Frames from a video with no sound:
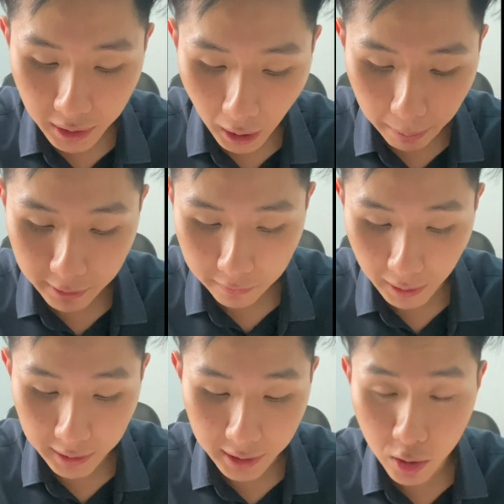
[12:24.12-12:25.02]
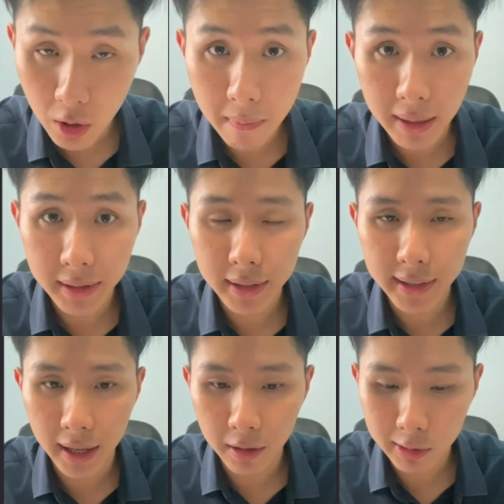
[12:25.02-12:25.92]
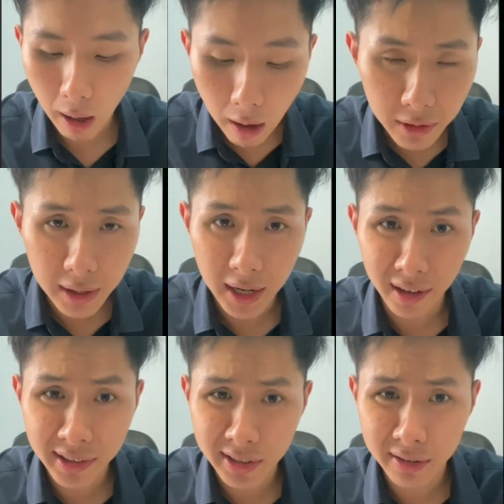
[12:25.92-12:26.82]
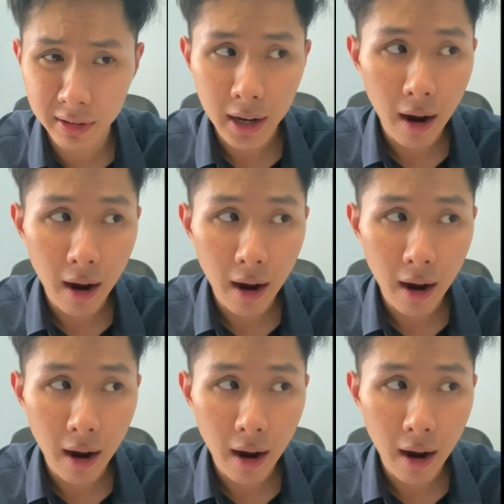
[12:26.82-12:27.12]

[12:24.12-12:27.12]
types of validation methods and also how you can answer